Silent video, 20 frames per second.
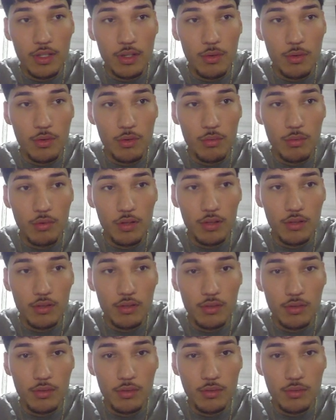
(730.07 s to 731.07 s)
an order block
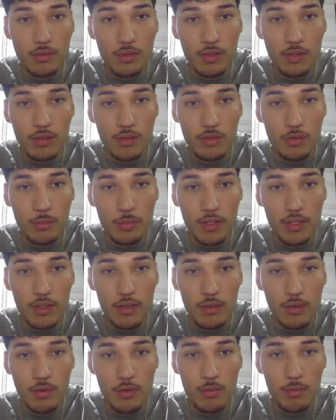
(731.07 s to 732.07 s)
2, the 2 minute
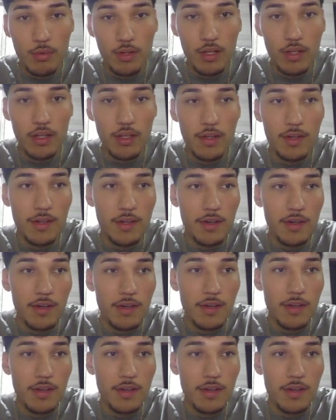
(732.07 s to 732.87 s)
order block here.